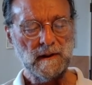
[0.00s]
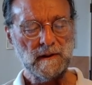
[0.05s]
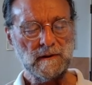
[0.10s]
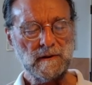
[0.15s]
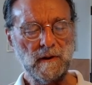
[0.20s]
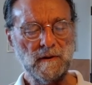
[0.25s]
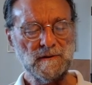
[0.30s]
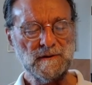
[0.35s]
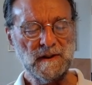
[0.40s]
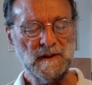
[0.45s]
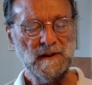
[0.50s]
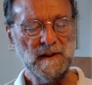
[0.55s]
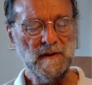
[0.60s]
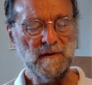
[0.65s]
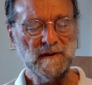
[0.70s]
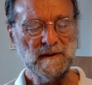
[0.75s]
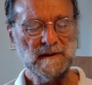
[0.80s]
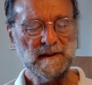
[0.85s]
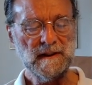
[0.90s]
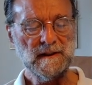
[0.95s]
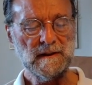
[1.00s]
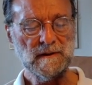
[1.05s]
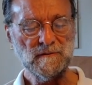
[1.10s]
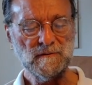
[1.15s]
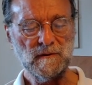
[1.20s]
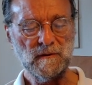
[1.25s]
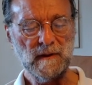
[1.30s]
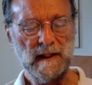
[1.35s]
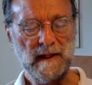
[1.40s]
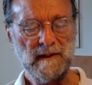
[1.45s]
continuity to
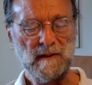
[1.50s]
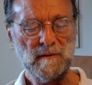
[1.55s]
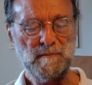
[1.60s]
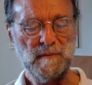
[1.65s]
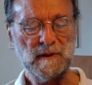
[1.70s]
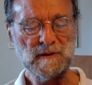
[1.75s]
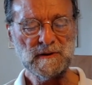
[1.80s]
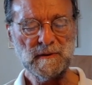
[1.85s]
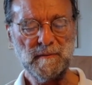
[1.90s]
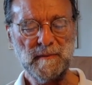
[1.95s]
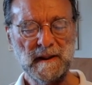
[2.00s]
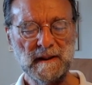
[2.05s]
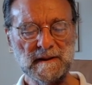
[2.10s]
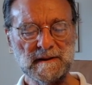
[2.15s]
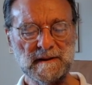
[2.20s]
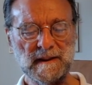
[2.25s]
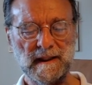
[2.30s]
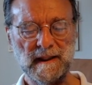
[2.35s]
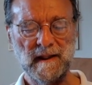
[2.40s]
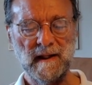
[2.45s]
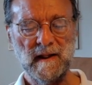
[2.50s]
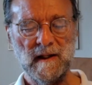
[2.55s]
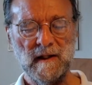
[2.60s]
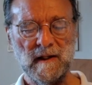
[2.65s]
rule out the possibility